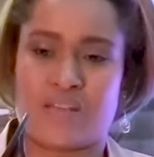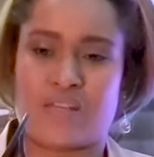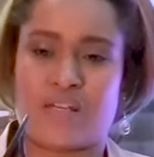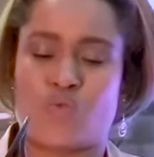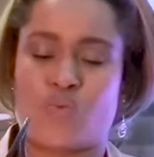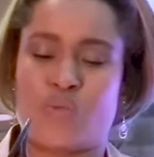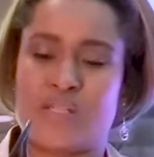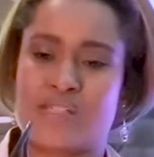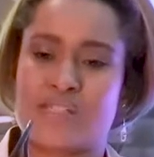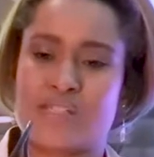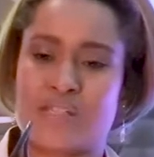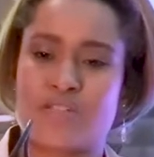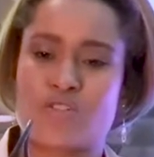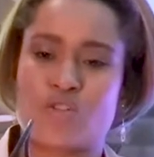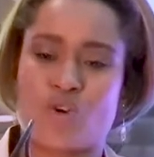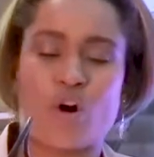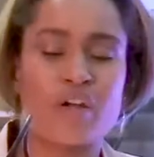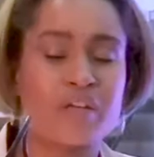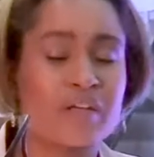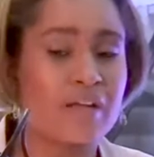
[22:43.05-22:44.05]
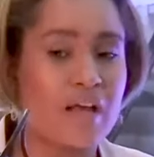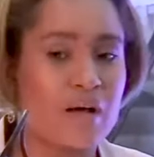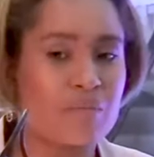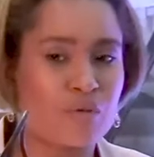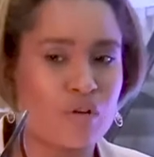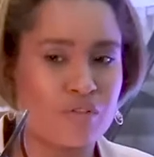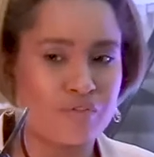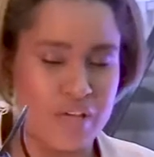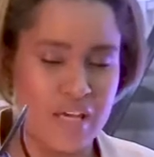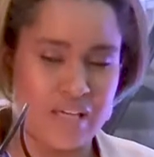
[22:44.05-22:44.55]
that we sit on a
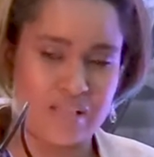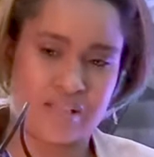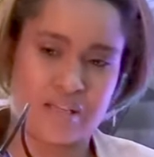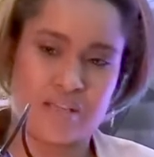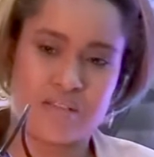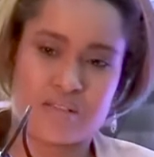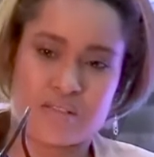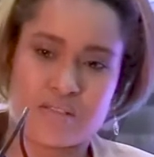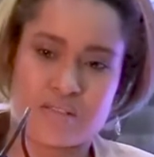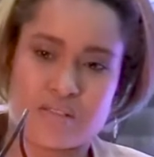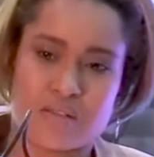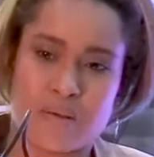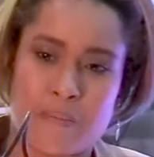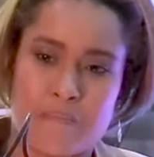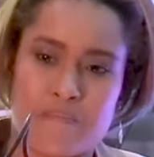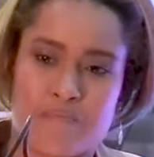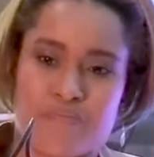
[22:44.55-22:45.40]
number of assets